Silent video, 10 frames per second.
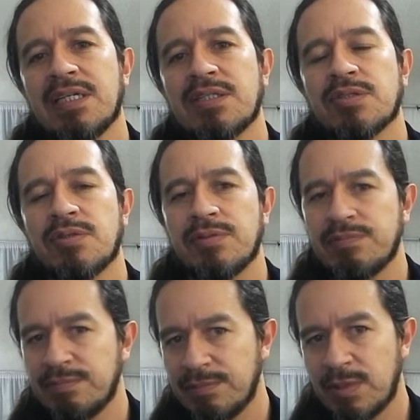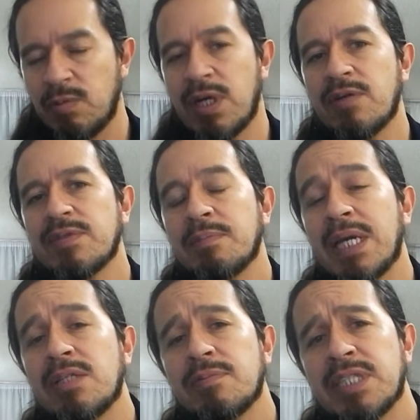So one of the
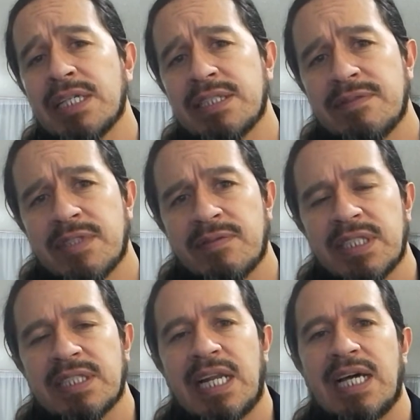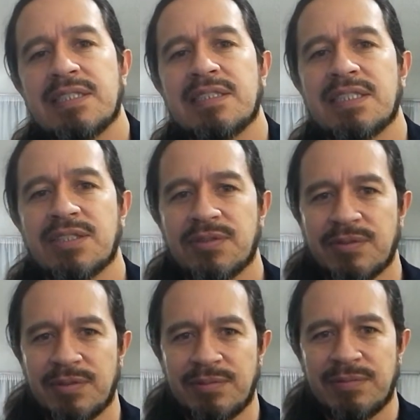main objectives of this class is
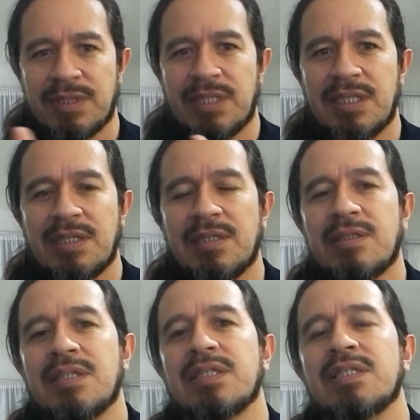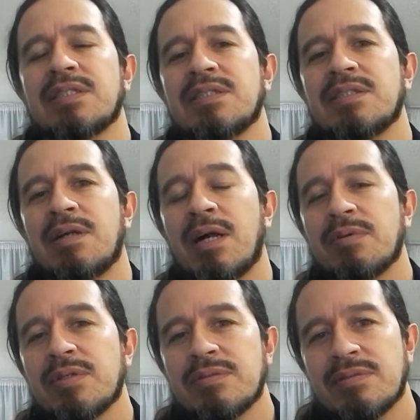to
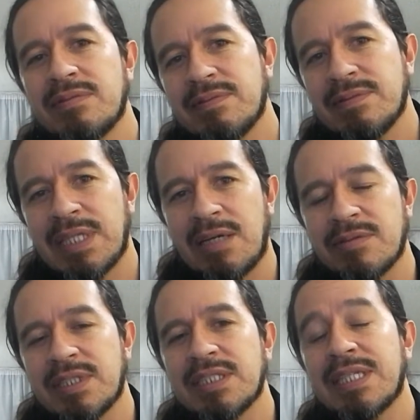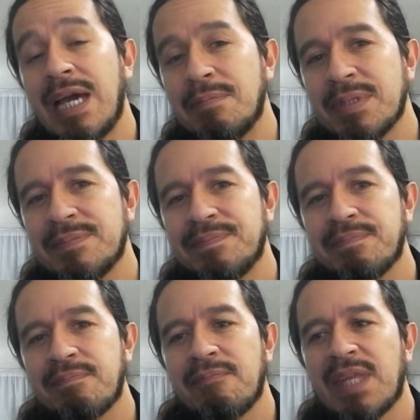narrow down this gap
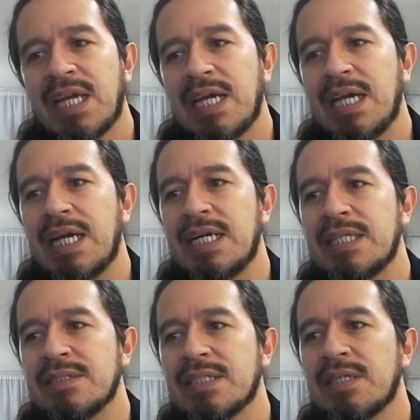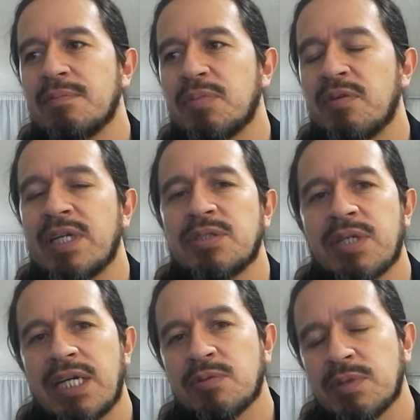and provide you
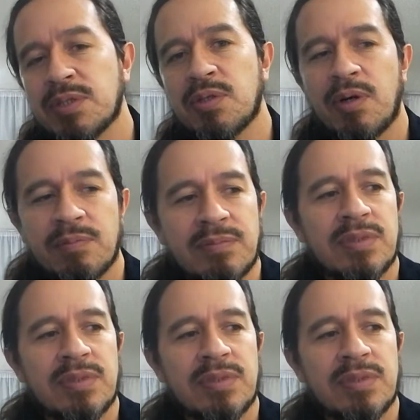guys with some